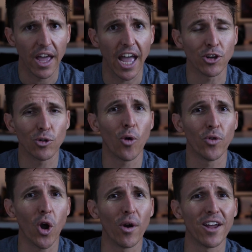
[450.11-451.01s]
And you don't
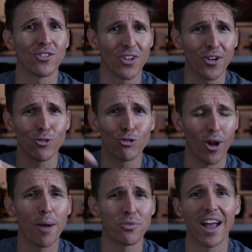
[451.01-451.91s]
know it until you
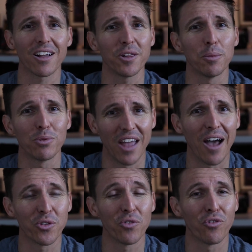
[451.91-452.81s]
drop that clip
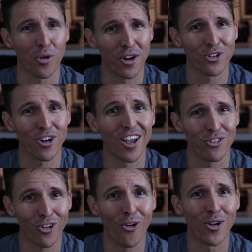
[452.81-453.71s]
down to 400
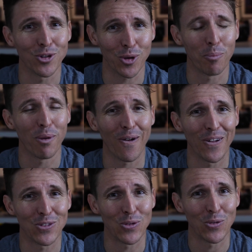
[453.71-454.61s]
ISO and you compare
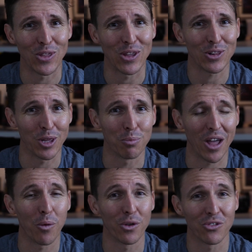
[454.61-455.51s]
it to the clip
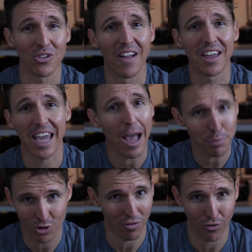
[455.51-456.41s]
that was
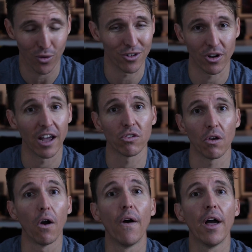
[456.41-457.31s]
captured in 400
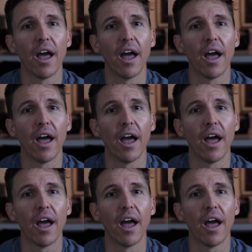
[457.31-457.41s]
ISO,